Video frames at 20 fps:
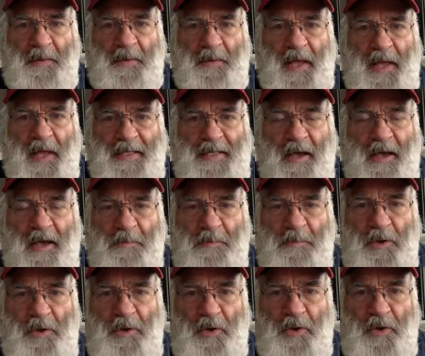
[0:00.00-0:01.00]
would like to help
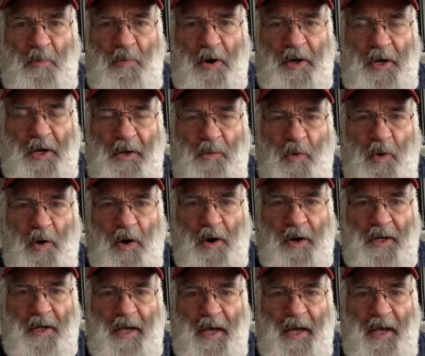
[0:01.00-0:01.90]
you do more good work.